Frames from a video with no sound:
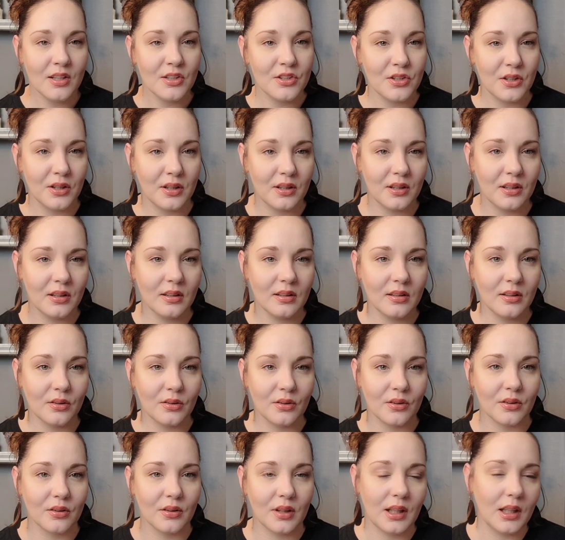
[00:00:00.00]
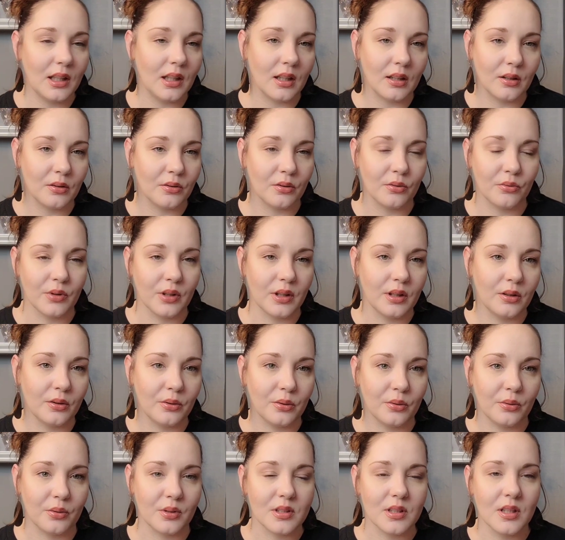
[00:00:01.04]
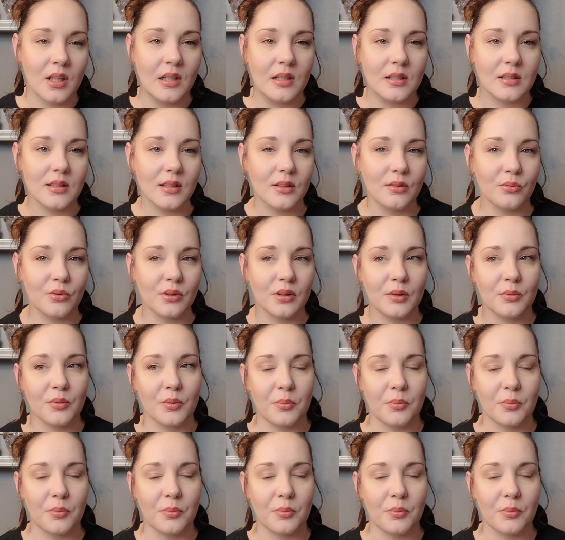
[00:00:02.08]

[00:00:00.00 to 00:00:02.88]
She didn't, or he, I don't know, really know who it was, didn't really